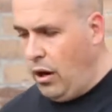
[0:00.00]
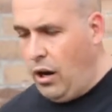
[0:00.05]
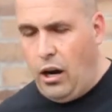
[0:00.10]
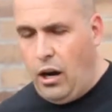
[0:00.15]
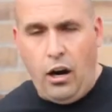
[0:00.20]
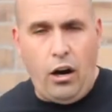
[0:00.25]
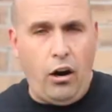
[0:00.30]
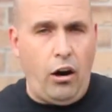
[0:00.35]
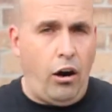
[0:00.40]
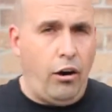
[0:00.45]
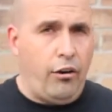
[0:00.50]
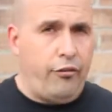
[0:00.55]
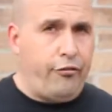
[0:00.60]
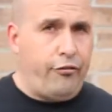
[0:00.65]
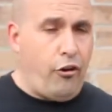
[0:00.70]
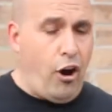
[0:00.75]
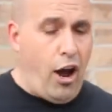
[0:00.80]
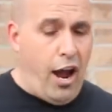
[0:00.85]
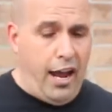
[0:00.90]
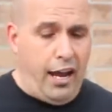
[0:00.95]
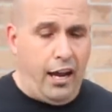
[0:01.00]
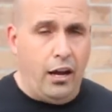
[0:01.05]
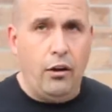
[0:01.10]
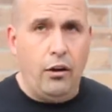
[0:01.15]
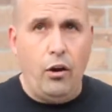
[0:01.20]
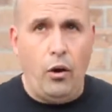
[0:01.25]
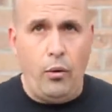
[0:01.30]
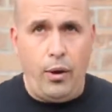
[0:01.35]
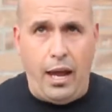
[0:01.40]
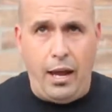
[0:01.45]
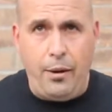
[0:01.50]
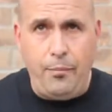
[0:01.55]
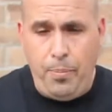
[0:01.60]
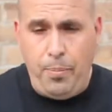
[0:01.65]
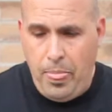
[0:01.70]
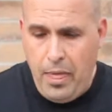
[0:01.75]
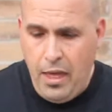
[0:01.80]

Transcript: our frying, okay?